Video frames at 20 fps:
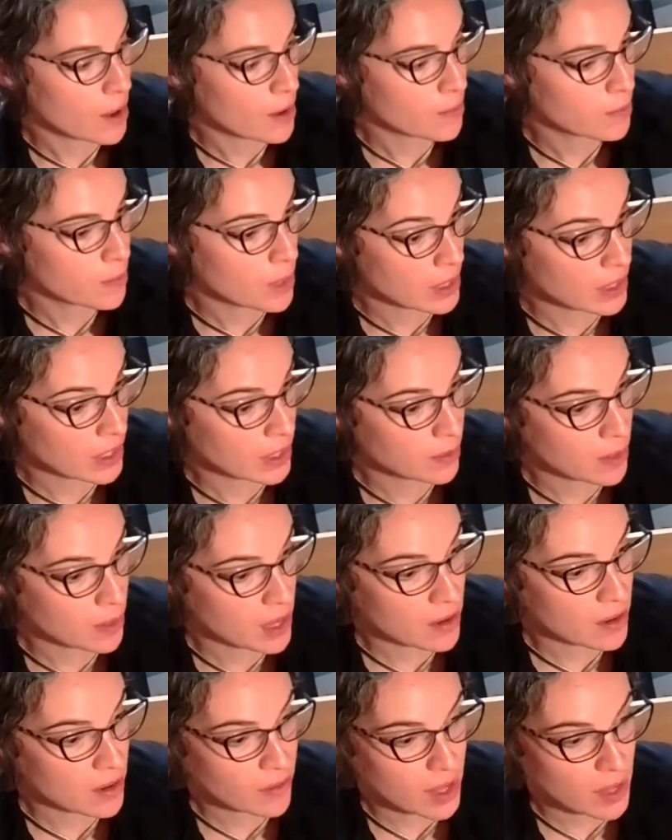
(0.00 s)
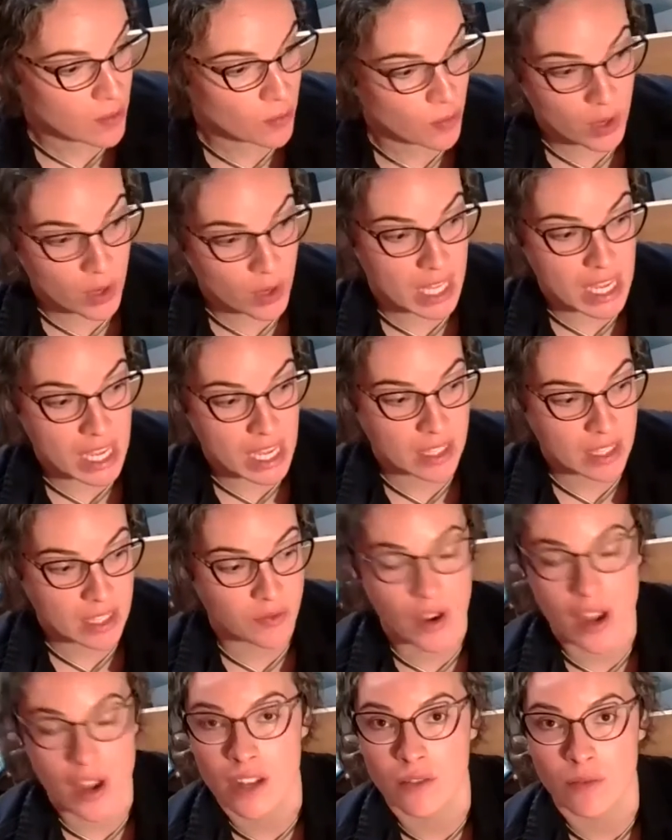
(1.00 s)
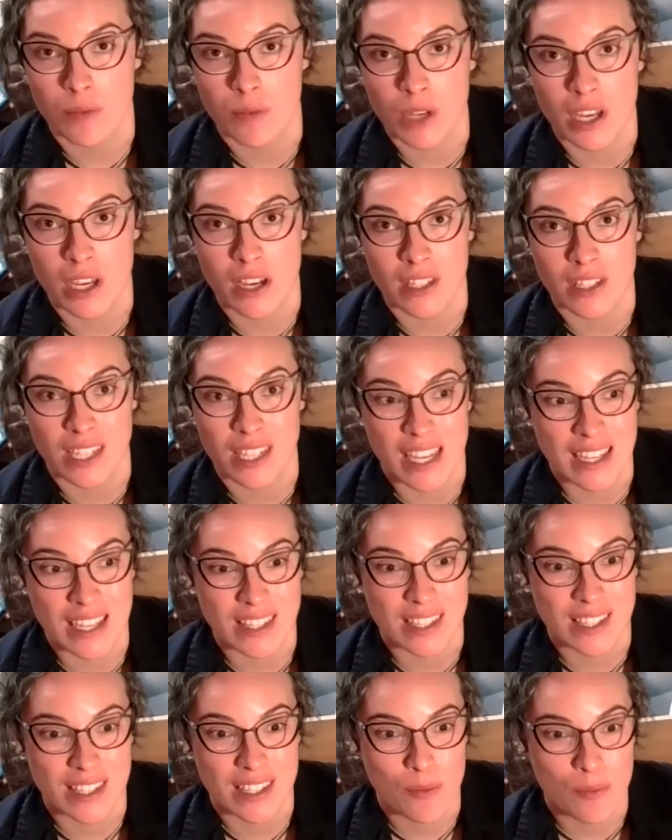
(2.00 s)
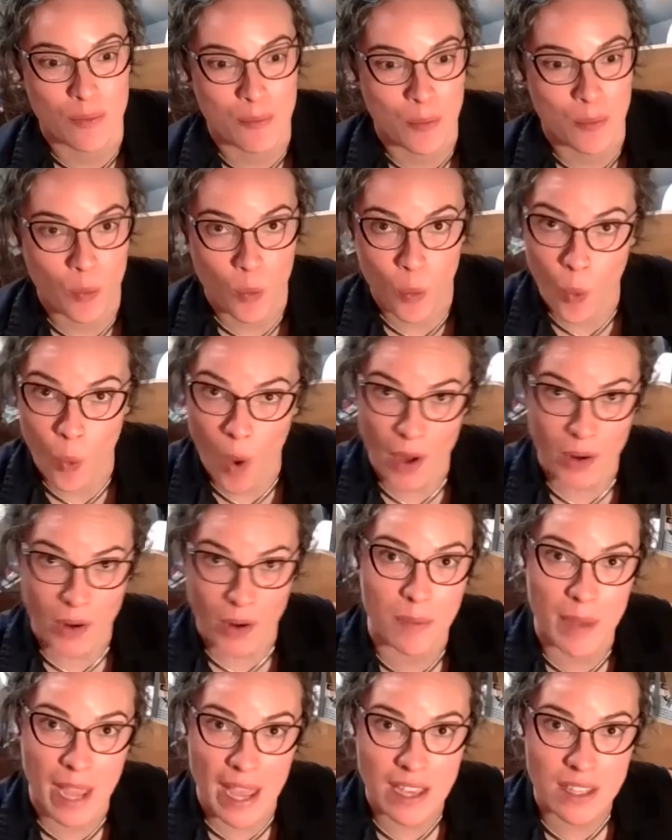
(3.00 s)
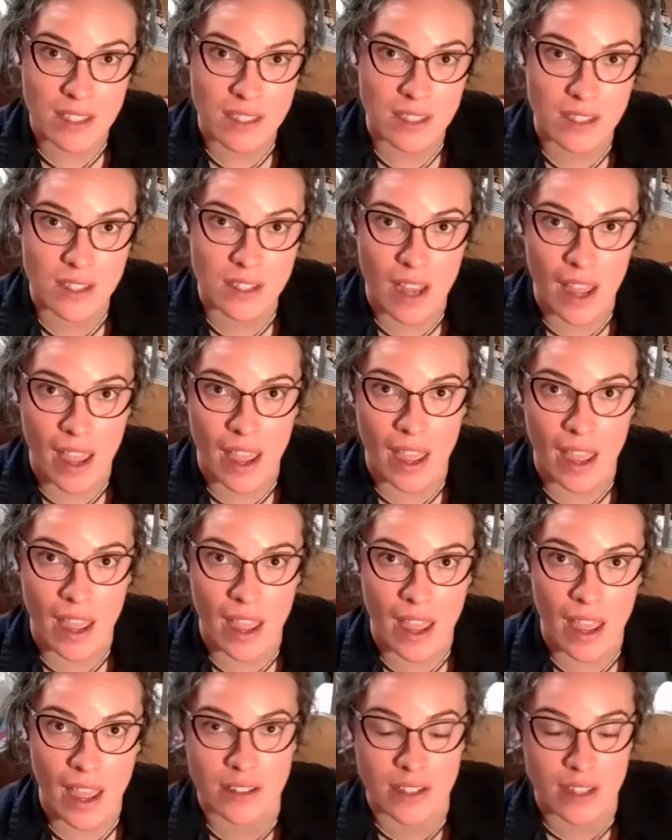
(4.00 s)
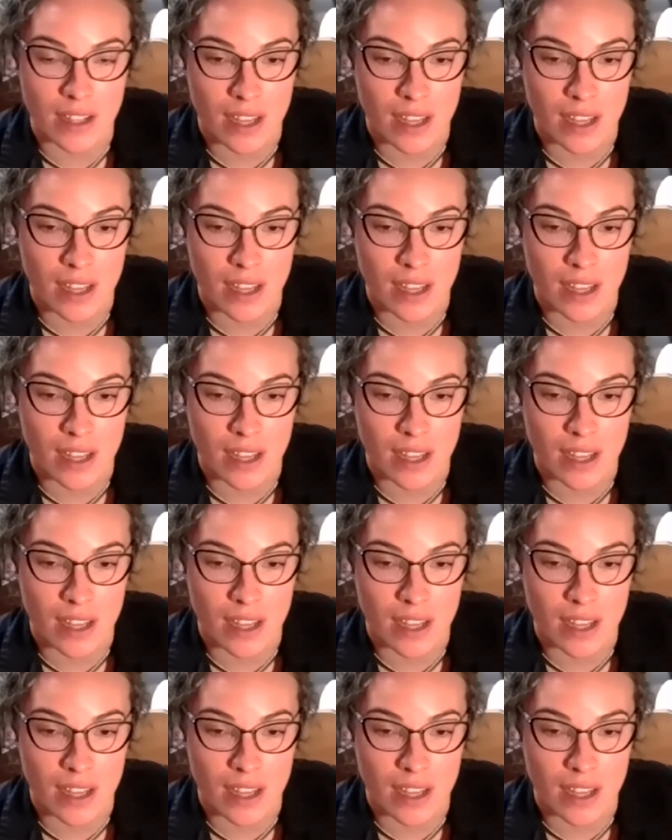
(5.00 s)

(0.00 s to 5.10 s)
It really is fun because it's water based and